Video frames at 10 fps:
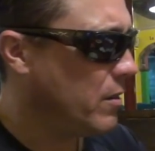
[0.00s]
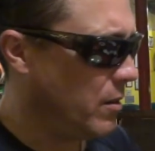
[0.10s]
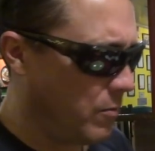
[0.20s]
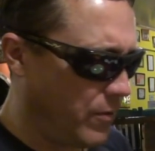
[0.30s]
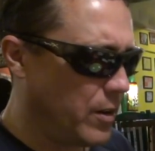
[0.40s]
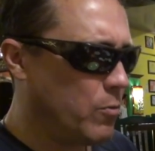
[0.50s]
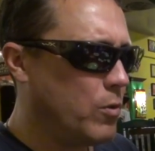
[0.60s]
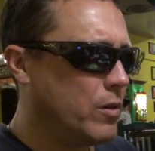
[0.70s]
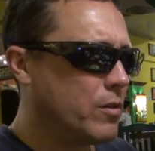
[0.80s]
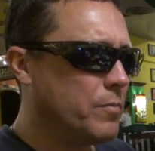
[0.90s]
You're very
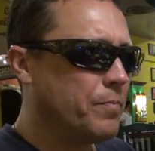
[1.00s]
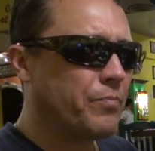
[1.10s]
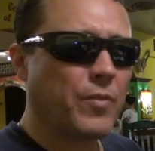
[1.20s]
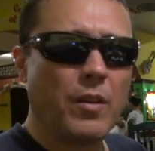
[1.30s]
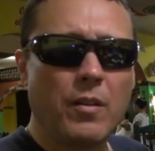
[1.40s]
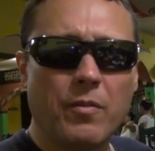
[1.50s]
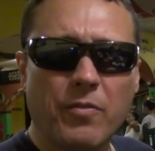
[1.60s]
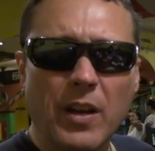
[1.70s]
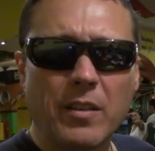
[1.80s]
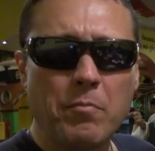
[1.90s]
welcome. And the
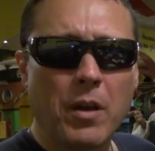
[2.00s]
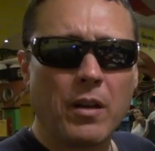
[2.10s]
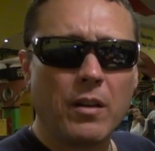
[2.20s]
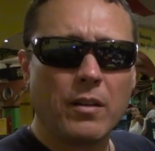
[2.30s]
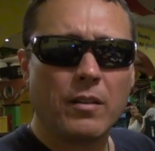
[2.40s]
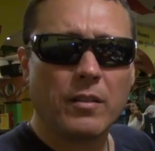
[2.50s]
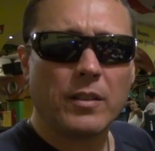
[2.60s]
Fatima.